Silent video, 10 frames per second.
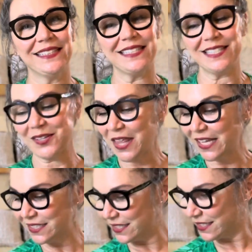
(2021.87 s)
So
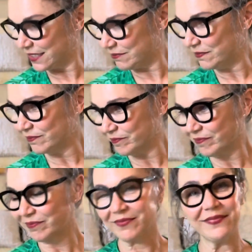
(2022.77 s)

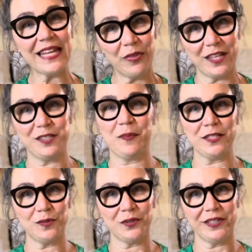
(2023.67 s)
that's my
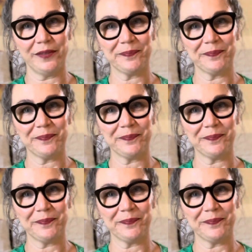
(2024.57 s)
story.